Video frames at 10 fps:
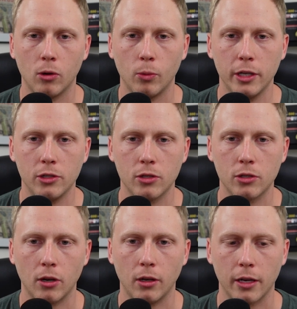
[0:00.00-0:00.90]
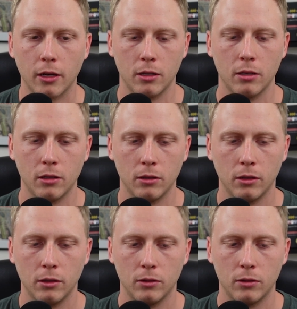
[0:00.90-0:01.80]
or when did you start like
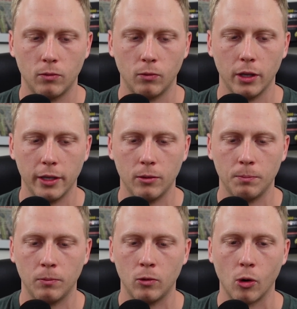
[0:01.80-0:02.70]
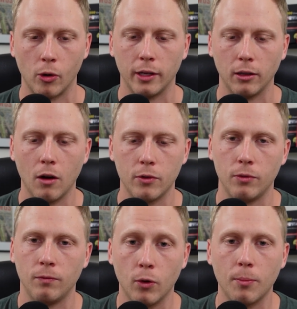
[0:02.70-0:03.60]
really growing in love with
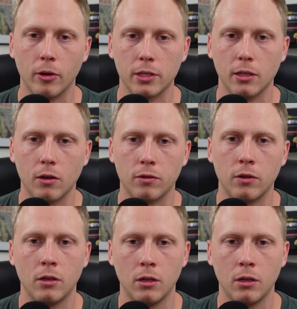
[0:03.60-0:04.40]
football itself?